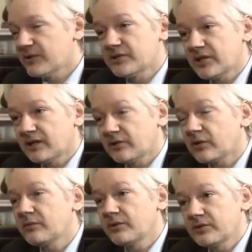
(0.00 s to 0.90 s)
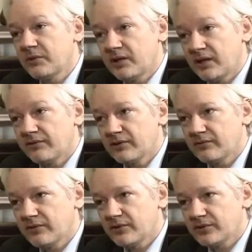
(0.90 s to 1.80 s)
someone's done a document to PDF
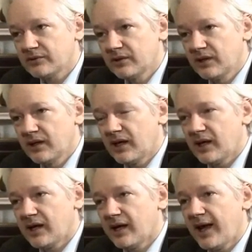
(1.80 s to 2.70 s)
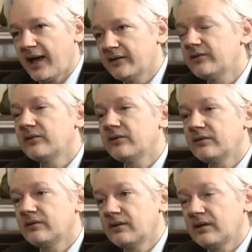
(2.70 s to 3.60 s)
conversion, and
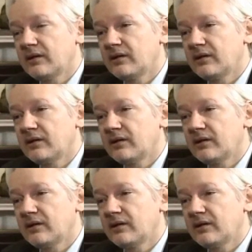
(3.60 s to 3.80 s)
that